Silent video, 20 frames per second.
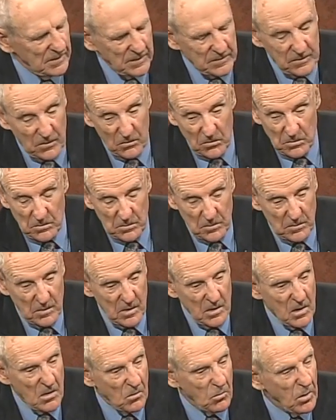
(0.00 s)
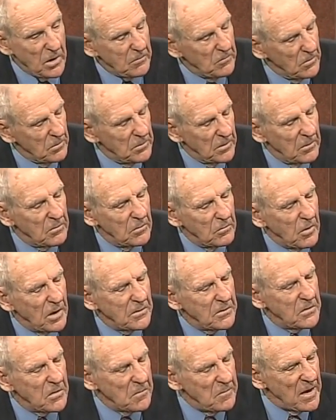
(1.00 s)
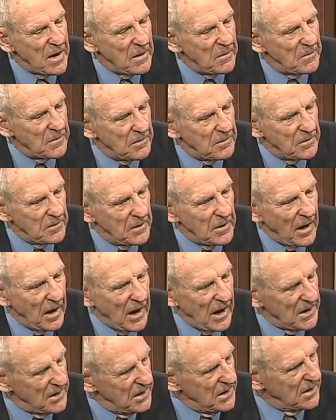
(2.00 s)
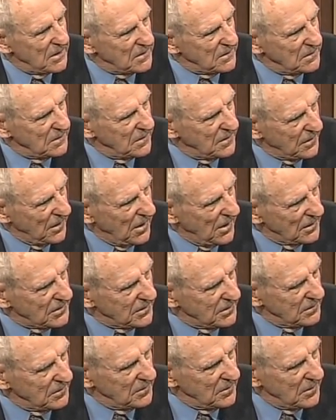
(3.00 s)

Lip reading: I told him, what are your main ideas and thoughts and